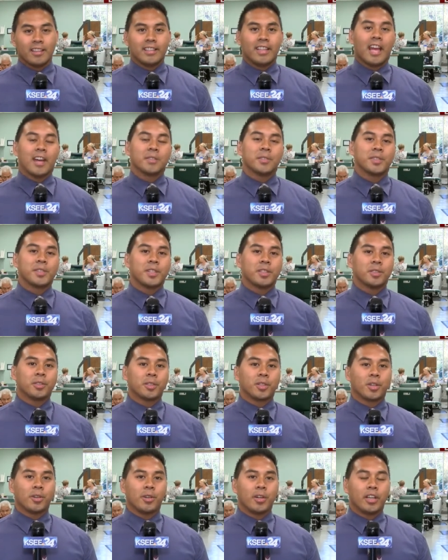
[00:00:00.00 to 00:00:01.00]
Now, still
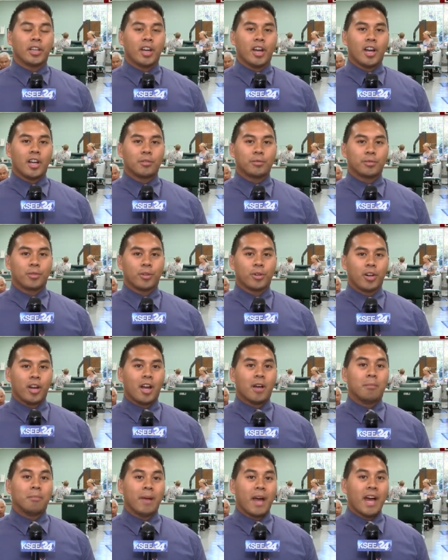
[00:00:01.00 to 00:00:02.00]
going on for
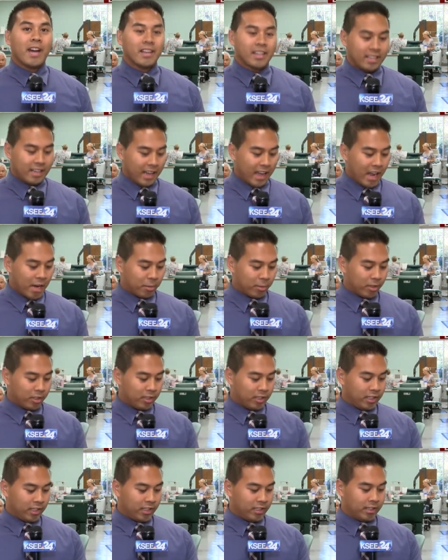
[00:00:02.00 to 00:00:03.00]
about an hour
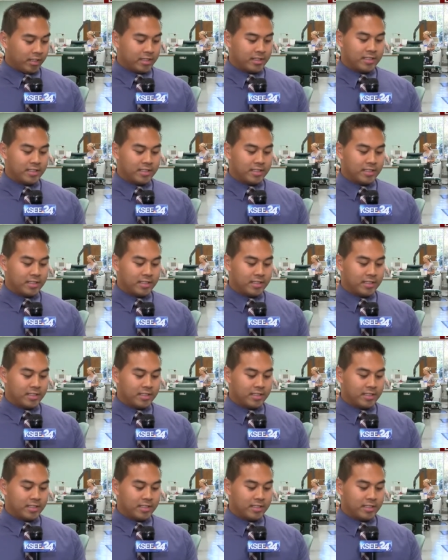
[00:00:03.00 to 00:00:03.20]
here.